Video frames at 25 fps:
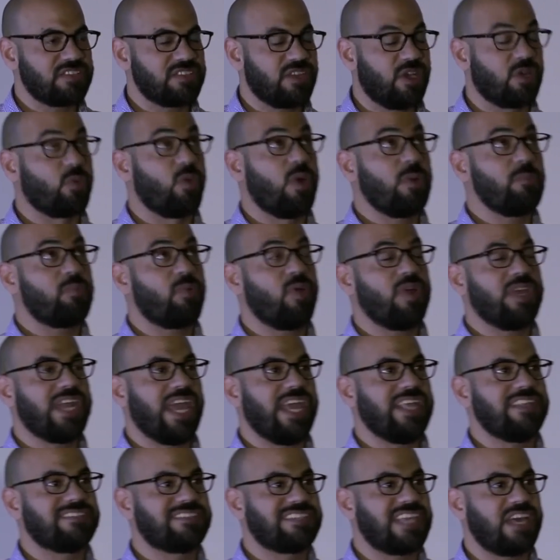or
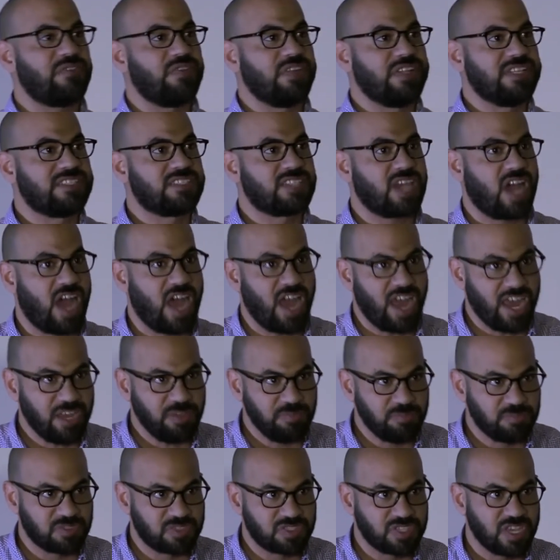1.87
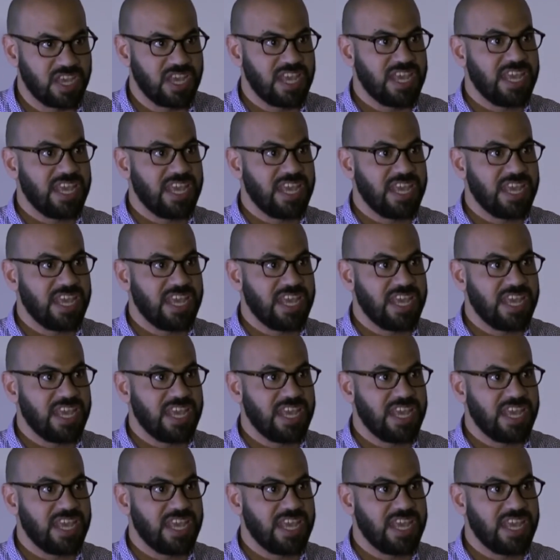times